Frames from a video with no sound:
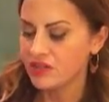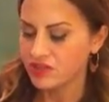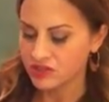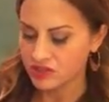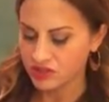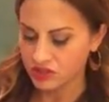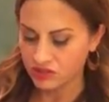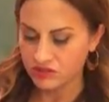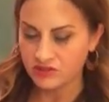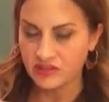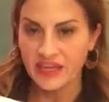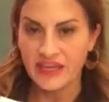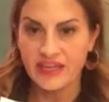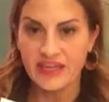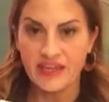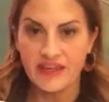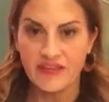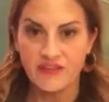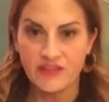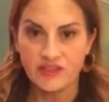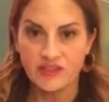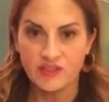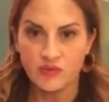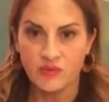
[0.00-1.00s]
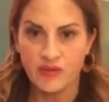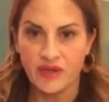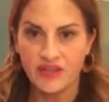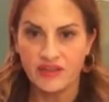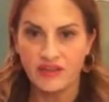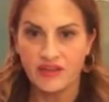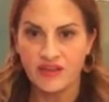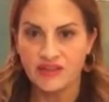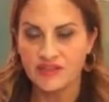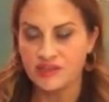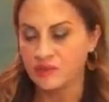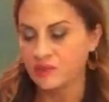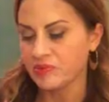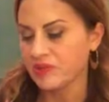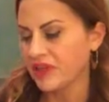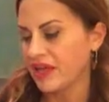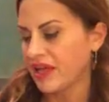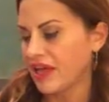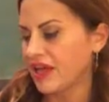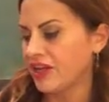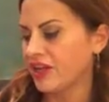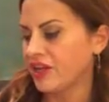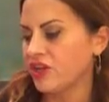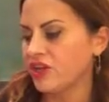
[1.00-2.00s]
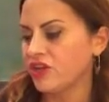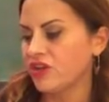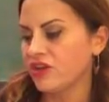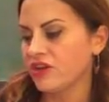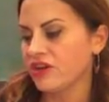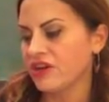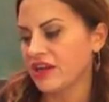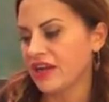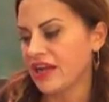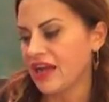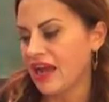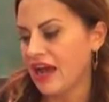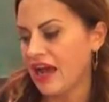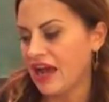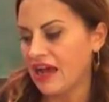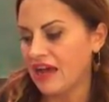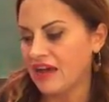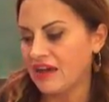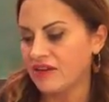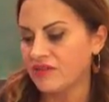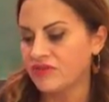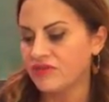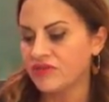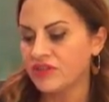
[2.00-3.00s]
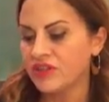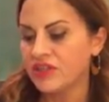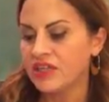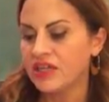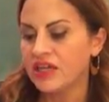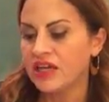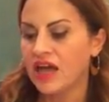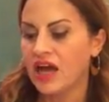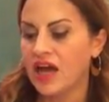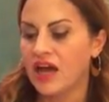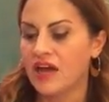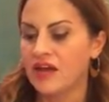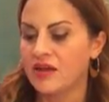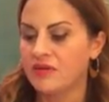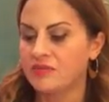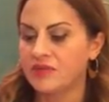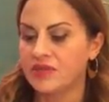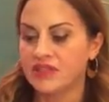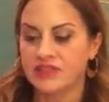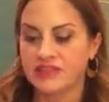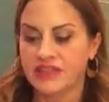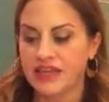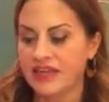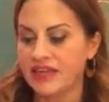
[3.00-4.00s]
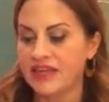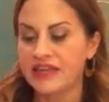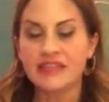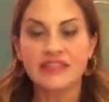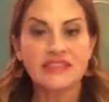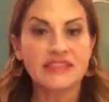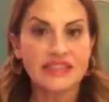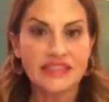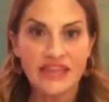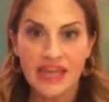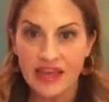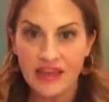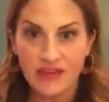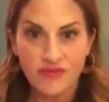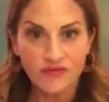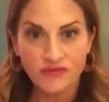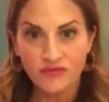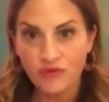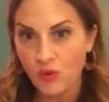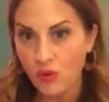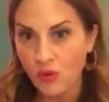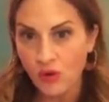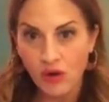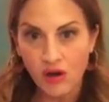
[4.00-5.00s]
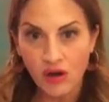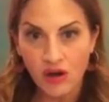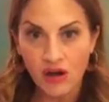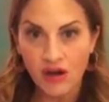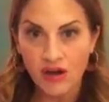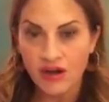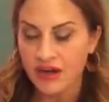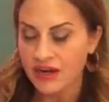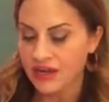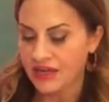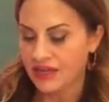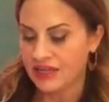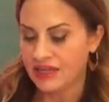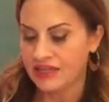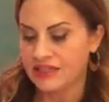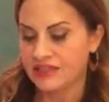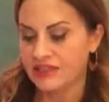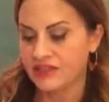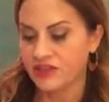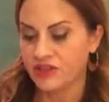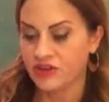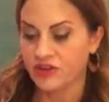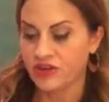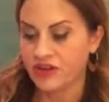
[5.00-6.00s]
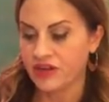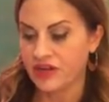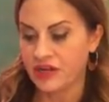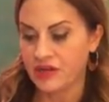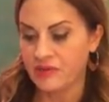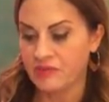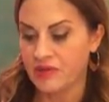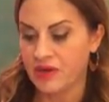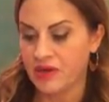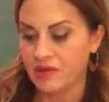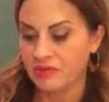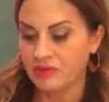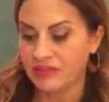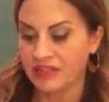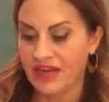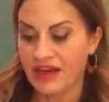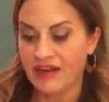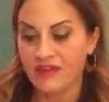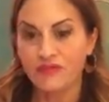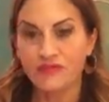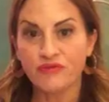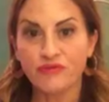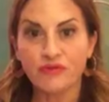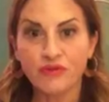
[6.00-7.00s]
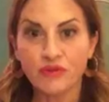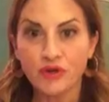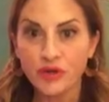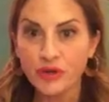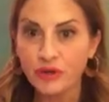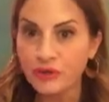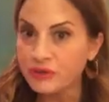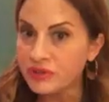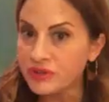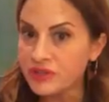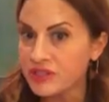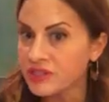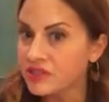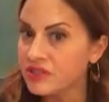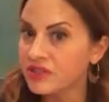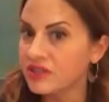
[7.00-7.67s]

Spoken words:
So like in this weight loss plan, you're gonna have like day 4, you're gonna be able to have fruit